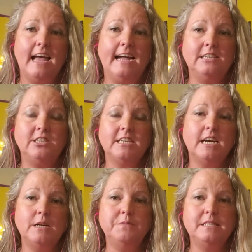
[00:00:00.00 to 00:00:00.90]
And she
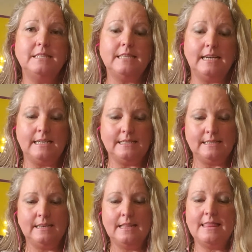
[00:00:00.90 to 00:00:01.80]
comes and
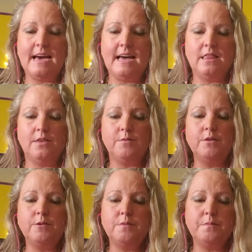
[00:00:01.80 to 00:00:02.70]
says that
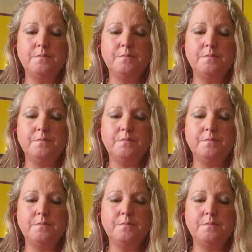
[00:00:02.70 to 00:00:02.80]
through